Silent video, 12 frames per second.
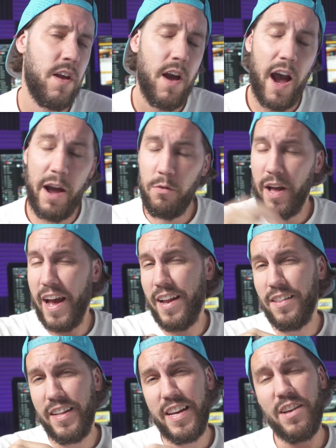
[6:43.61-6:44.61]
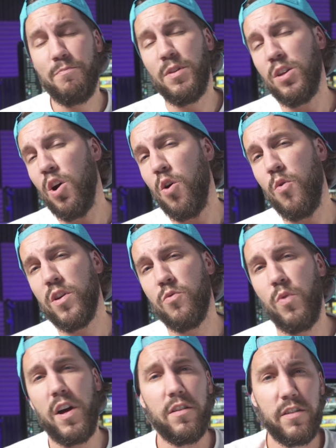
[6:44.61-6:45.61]
I will add a link below as
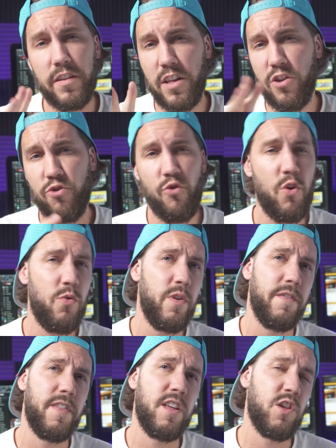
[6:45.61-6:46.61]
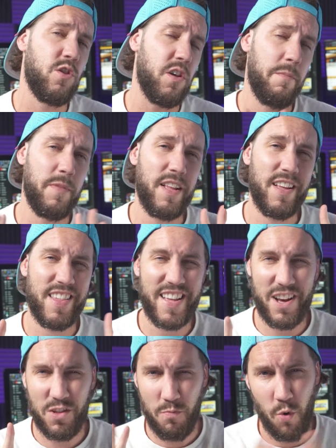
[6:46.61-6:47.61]
well to this drone if this is something that
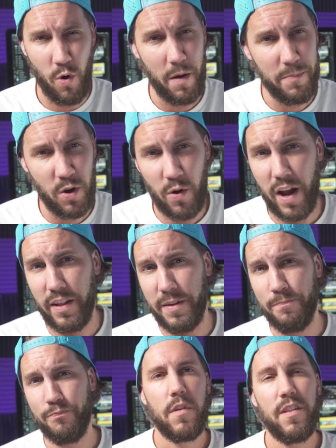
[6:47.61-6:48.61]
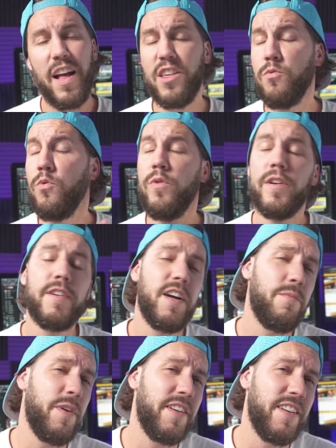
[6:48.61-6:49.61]
sounds more up your alley. The last one we're going to
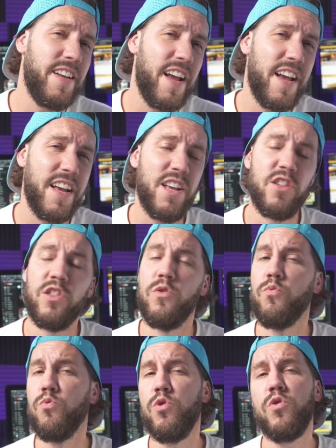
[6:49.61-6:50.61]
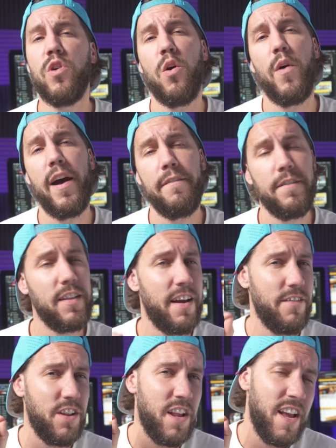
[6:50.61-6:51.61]
talk about today is the Ruco
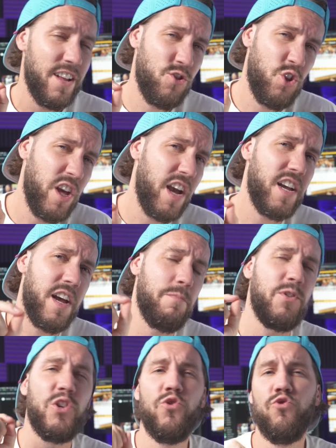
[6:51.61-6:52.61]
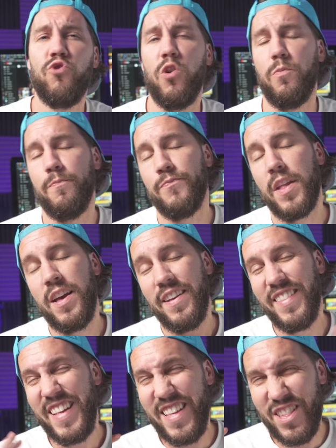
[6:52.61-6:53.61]
F11 GAM2 drone.
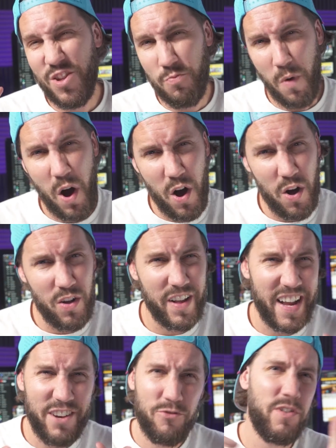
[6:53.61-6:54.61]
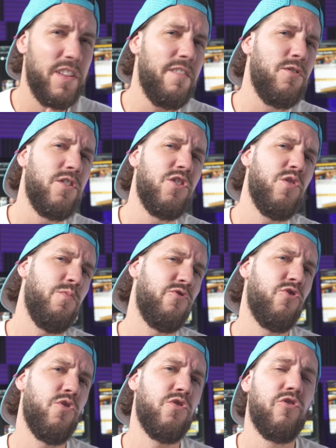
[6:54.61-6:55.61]
These small entry-level consumer
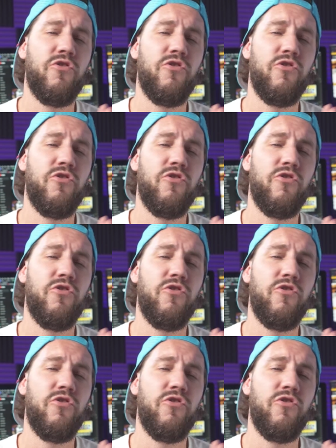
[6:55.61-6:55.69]
drones are